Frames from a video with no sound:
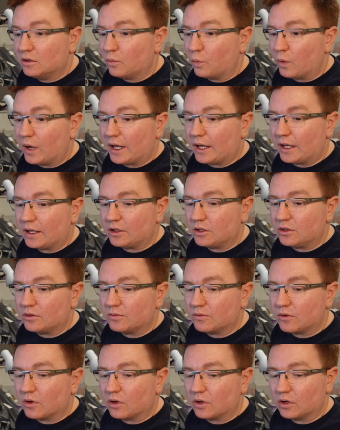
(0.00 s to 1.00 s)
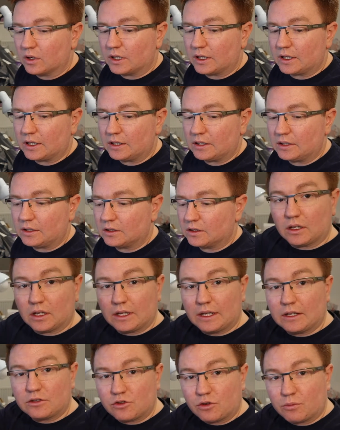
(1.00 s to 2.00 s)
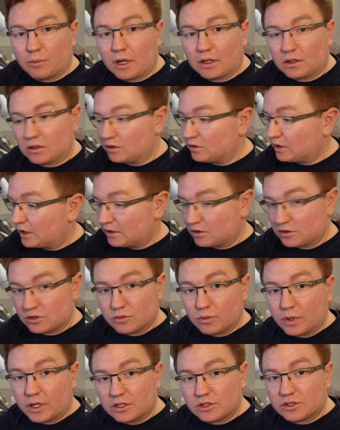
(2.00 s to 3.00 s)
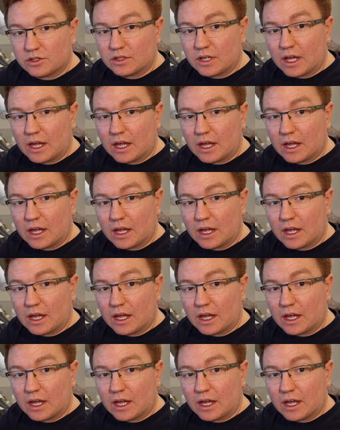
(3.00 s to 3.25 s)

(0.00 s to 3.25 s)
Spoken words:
where you've got a electromagnet and a switch,